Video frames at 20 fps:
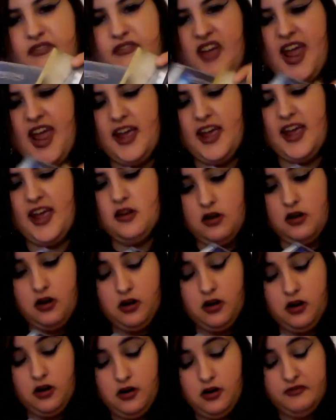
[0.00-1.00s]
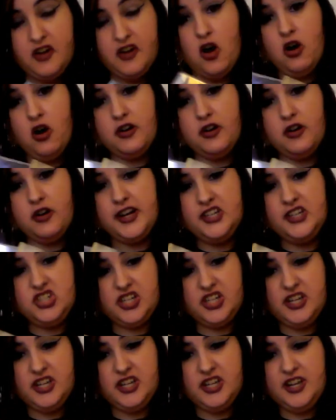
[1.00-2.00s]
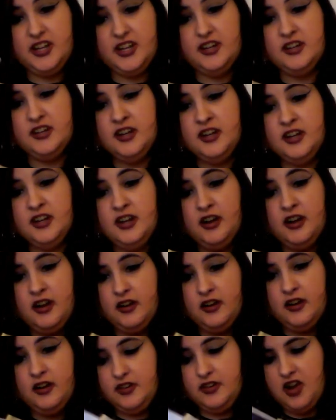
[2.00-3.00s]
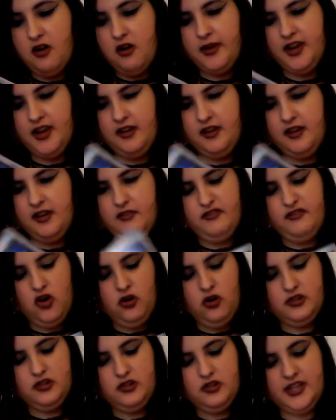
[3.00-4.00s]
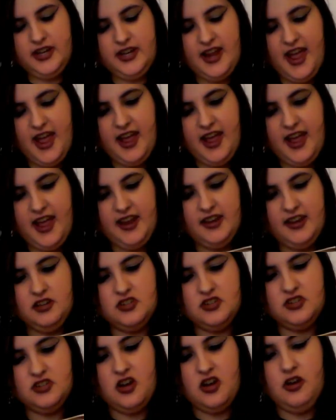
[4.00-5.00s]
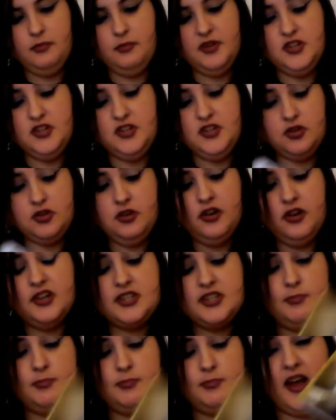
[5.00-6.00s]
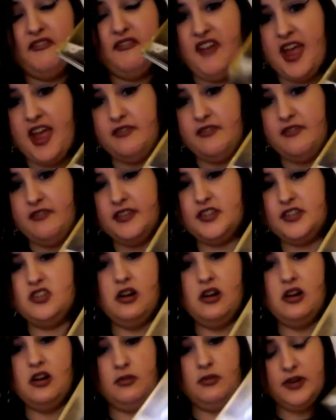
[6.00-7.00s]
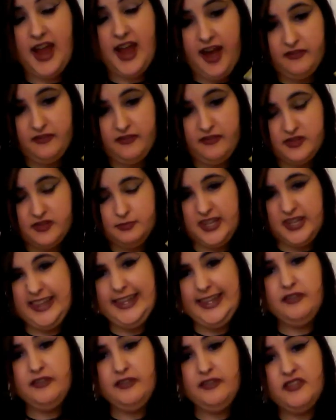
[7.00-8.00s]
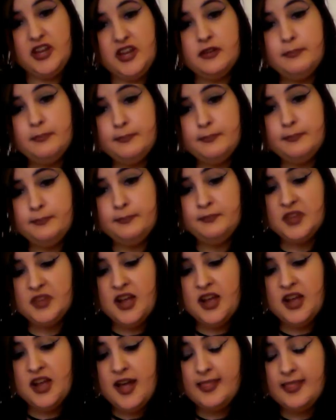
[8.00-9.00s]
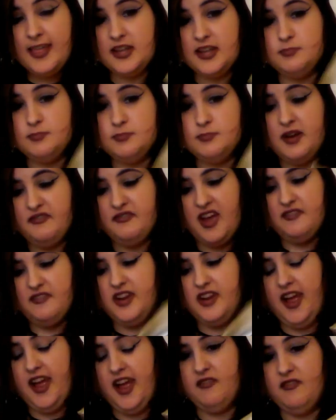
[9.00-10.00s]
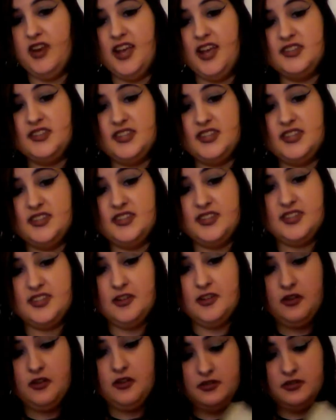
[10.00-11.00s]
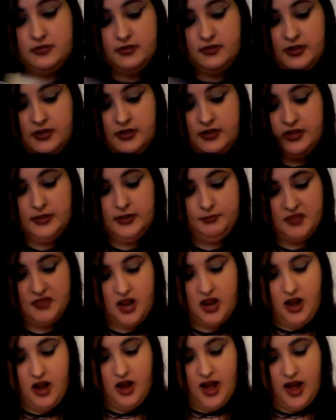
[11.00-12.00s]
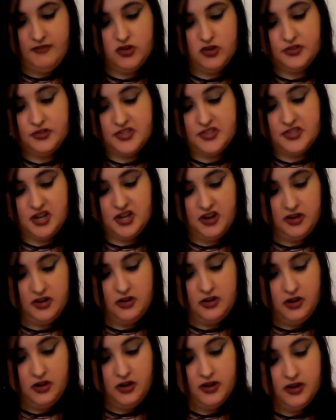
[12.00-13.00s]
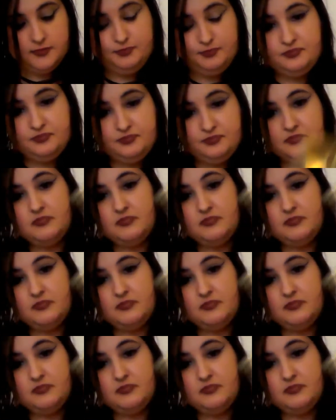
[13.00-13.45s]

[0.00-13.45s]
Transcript: fan of Origin, Going Fallen and Open Doors. My favourite song would have to be Livium. That's my favourite Evanescence song. I've also got